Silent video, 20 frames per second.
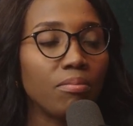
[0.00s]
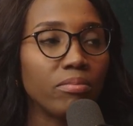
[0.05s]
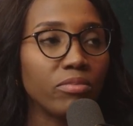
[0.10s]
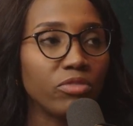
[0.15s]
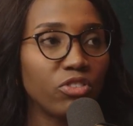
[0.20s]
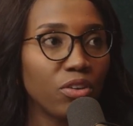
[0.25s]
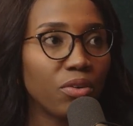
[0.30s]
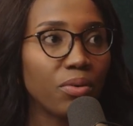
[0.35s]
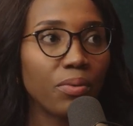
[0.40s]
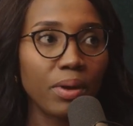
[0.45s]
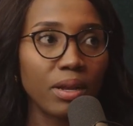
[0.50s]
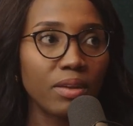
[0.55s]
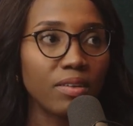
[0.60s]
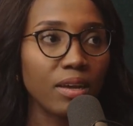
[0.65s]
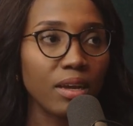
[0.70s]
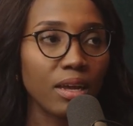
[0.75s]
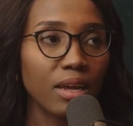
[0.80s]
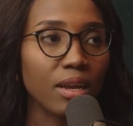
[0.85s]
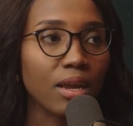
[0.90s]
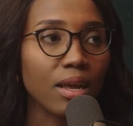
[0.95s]

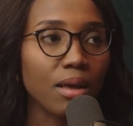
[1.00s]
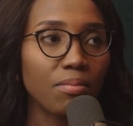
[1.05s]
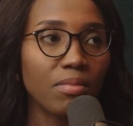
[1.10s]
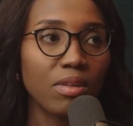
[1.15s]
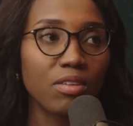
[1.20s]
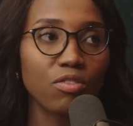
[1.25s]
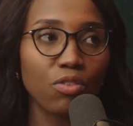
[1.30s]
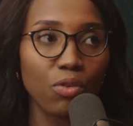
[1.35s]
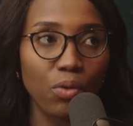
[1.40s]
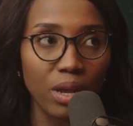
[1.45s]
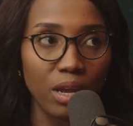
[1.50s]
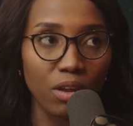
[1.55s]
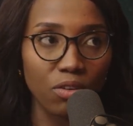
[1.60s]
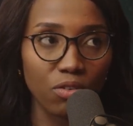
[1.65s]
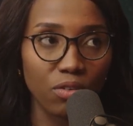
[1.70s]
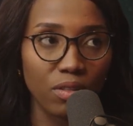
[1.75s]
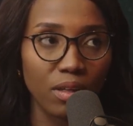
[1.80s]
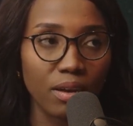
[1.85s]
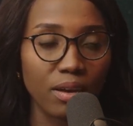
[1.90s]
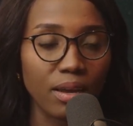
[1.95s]
generating income that's going
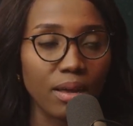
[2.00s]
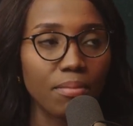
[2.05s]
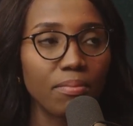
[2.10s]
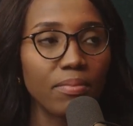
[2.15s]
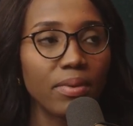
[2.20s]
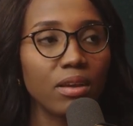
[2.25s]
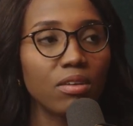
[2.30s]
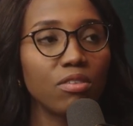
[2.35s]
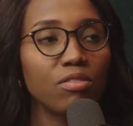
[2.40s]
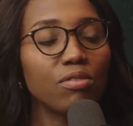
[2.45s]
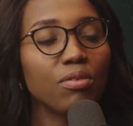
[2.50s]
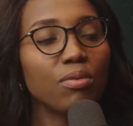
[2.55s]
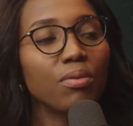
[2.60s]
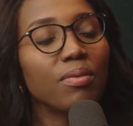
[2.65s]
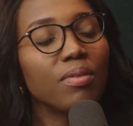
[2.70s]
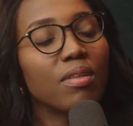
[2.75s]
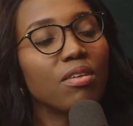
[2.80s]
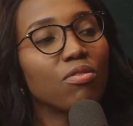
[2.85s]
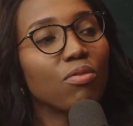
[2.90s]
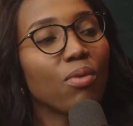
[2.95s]
into that company. So
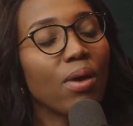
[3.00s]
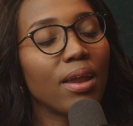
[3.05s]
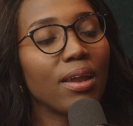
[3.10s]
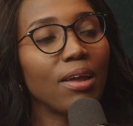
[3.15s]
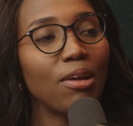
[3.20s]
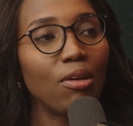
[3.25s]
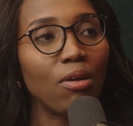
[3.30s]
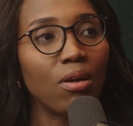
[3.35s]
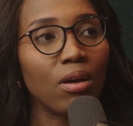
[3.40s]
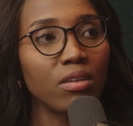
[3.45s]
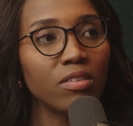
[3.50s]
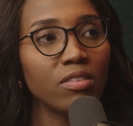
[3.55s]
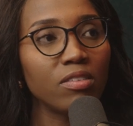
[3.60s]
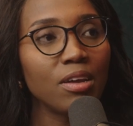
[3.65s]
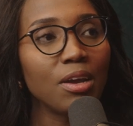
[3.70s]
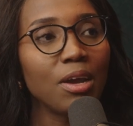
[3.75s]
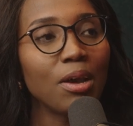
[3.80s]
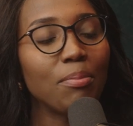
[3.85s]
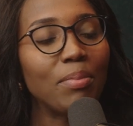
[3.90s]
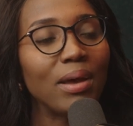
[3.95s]
there's quite a lot,
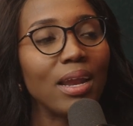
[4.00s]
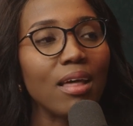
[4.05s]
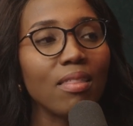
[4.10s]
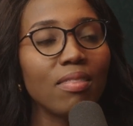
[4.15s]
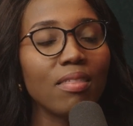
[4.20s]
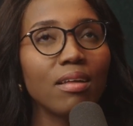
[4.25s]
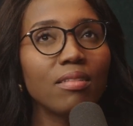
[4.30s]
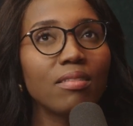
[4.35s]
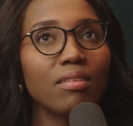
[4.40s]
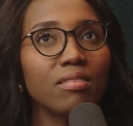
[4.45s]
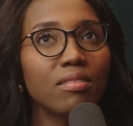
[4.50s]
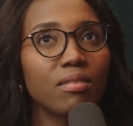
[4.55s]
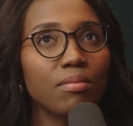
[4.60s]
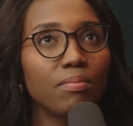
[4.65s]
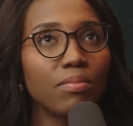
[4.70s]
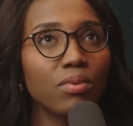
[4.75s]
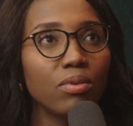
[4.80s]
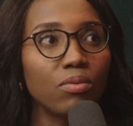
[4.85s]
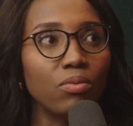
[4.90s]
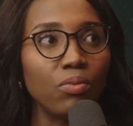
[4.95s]
but I think the
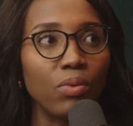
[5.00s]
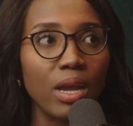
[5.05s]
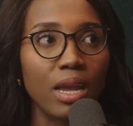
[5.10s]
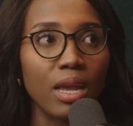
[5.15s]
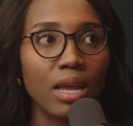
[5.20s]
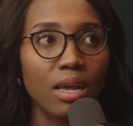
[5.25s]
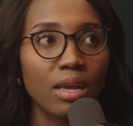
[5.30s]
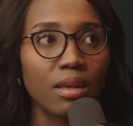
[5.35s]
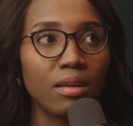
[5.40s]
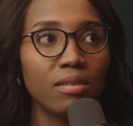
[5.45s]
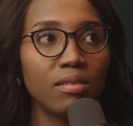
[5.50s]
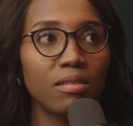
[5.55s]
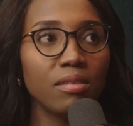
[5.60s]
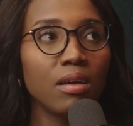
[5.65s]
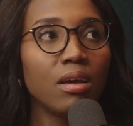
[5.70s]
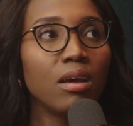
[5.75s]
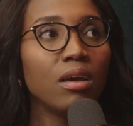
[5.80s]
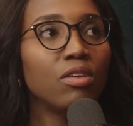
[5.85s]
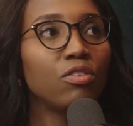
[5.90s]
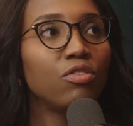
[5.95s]
simple way is
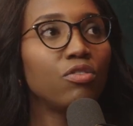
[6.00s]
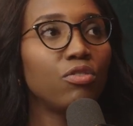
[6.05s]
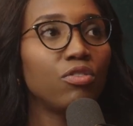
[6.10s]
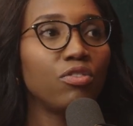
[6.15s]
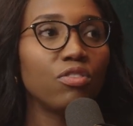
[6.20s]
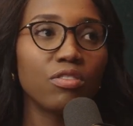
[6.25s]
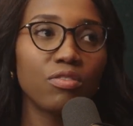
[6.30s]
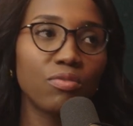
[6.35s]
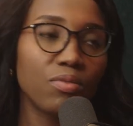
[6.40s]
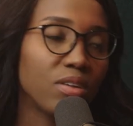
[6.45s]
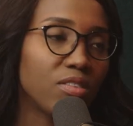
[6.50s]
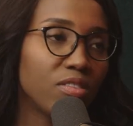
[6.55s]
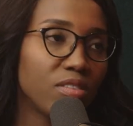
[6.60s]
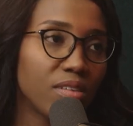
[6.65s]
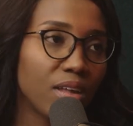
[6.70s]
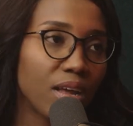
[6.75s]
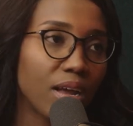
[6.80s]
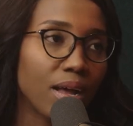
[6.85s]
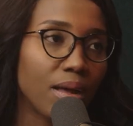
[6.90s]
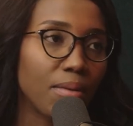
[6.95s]
to just
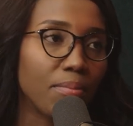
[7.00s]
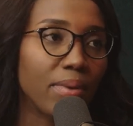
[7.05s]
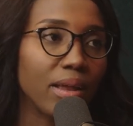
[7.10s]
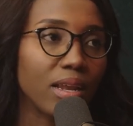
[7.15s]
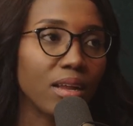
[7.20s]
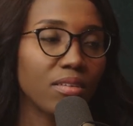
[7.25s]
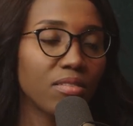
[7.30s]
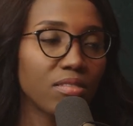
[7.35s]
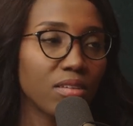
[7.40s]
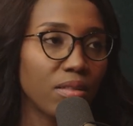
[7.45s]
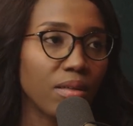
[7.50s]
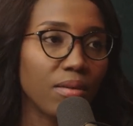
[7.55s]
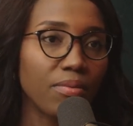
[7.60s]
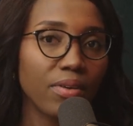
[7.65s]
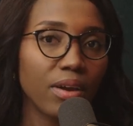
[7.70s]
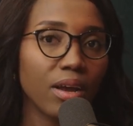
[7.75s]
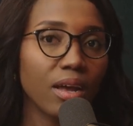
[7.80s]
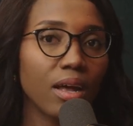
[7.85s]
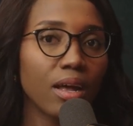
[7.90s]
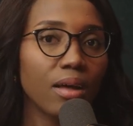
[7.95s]
register a company in South
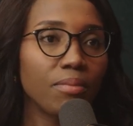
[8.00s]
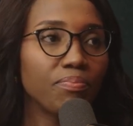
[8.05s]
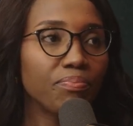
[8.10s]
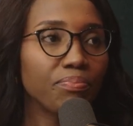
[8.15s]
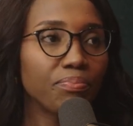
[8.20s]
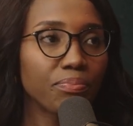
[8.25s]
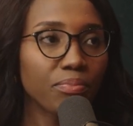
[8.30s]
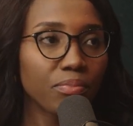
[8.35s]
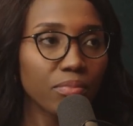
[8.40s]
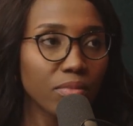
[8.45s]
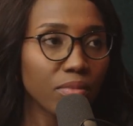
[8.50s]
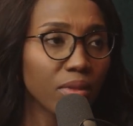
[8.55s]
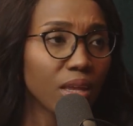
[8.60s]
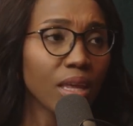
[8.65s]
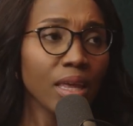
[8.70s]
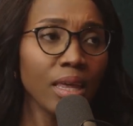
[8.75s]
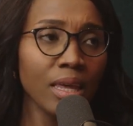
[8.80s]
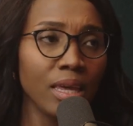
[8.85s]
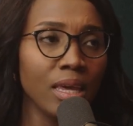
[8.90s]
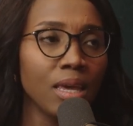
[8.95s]
Africa,
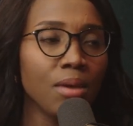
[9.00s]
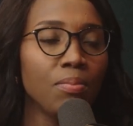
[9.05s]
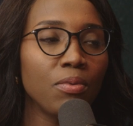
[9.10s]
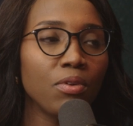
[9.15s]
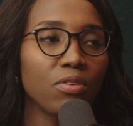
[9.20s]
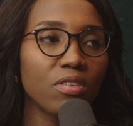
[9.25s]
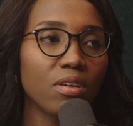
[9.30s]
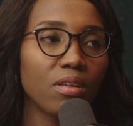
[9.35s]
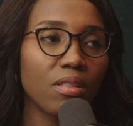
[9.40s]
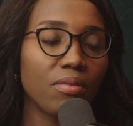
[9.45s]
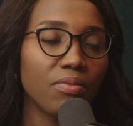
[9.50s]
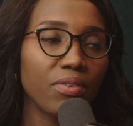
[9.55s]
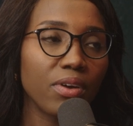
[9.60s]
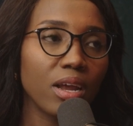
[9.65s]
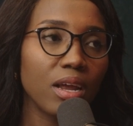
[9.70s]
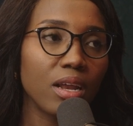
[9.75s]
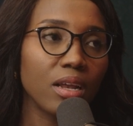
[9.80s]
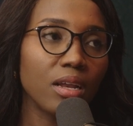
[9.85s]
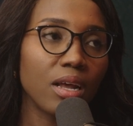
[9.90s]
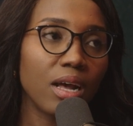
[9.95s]
keep your South
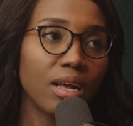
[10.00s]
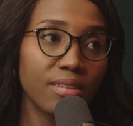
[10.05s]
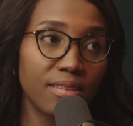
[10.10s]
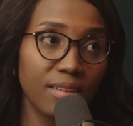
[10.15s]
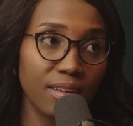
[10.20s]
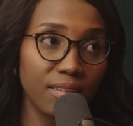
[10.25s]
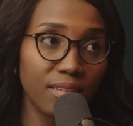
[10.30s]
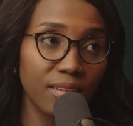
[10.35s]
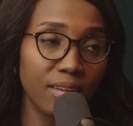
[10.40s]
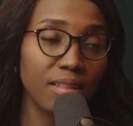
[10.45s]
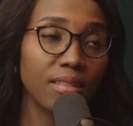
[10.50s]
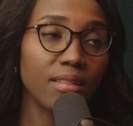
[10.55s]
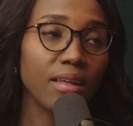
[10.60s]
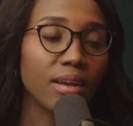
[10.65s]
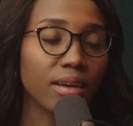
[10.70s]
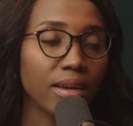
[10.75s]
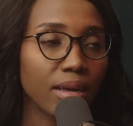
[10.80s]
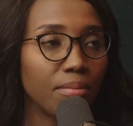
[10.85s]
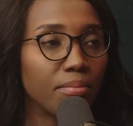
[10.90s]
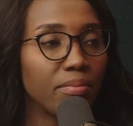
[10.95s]
African assets in
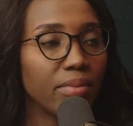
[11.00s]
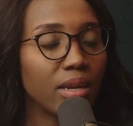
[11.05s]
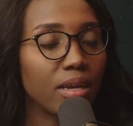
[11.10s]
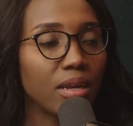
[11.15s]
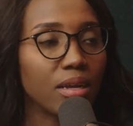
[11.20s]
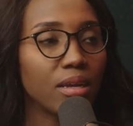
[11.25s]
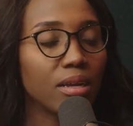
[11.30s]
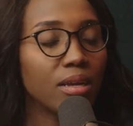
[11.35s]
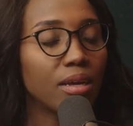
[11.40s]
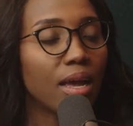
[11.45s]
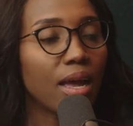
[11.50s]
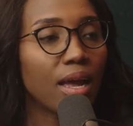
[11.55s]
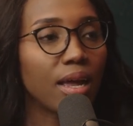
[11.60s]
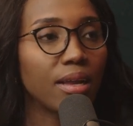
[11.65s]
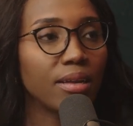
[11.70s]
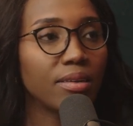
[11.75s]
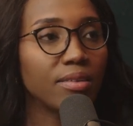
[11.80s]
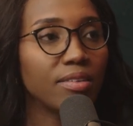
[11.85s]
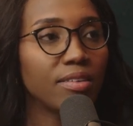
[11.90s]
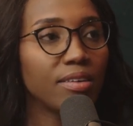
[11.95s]
that company,
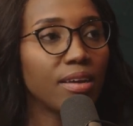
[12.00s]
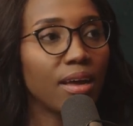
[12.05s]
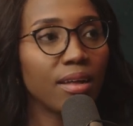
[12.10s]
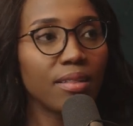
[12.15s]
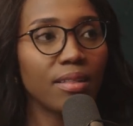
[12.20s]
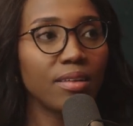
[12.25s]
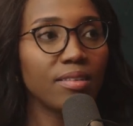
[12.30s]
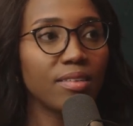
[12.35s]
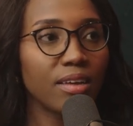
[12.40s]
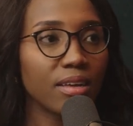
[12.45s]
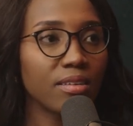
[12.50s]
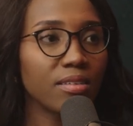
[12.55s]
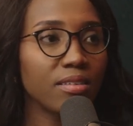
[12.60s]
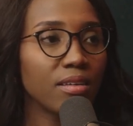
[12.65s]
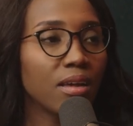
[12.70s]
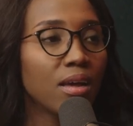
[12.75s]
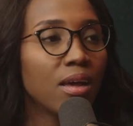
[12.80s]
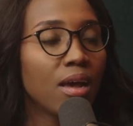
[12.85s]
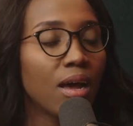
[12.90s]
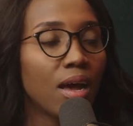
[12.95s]
and the tax
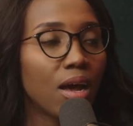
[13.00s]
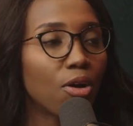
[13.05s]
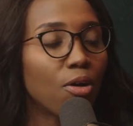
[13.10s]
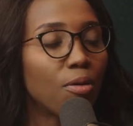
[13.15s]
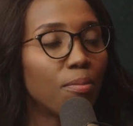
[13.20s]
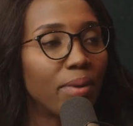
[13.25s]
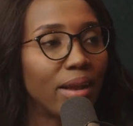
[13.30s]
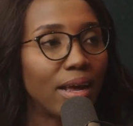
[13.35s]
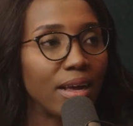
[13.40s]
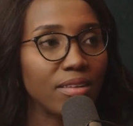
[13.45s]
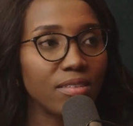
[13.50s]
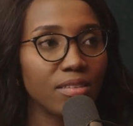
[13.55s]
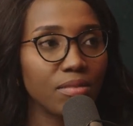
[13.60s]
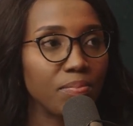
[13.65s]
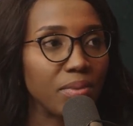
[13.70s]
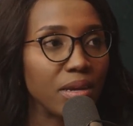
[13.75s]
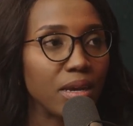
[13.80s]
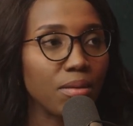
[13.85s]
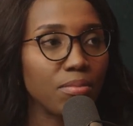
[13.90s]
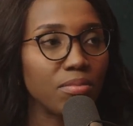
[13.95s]
compliance
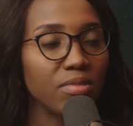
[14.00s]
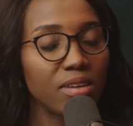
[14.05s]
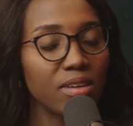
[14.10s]
becomes